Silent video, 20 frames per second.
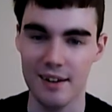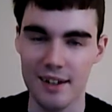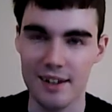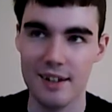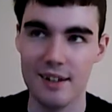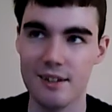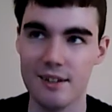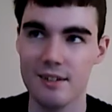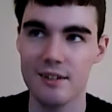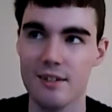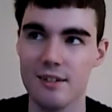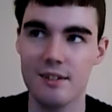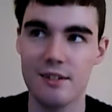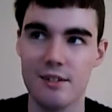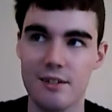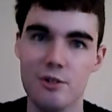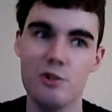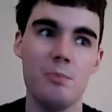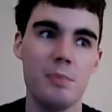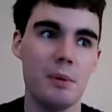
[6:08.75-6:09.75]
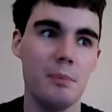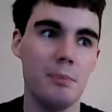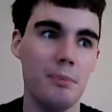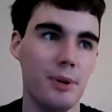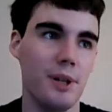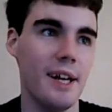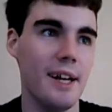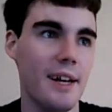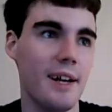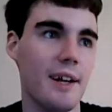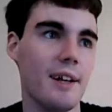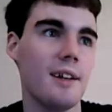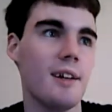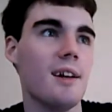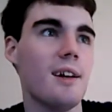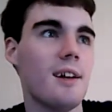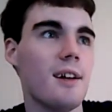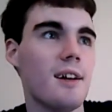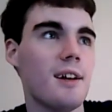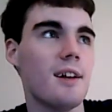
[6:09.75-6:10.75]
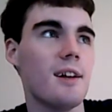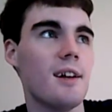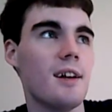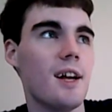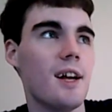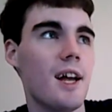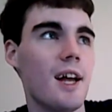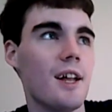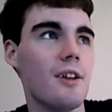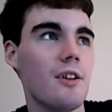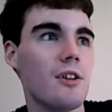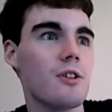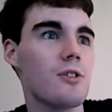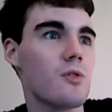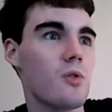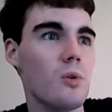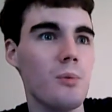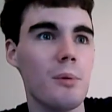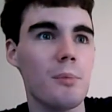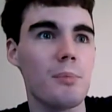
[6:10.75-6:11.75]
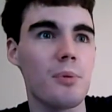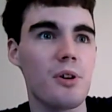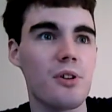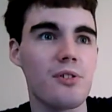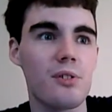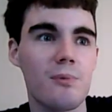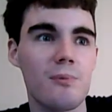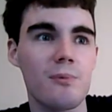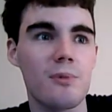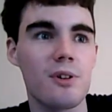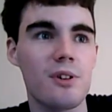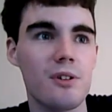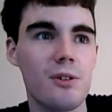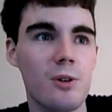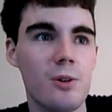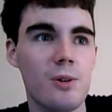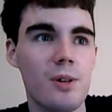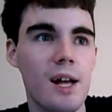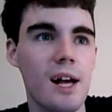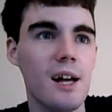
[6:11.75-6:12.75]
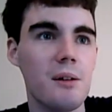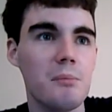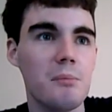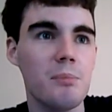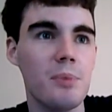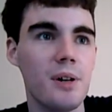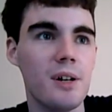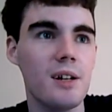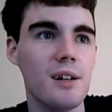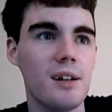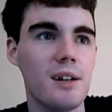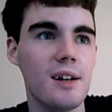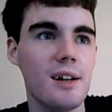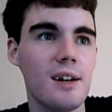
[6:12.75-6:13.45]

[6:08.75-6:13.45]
Like, it's a stupid plan, and a normal person wouldn't do that, but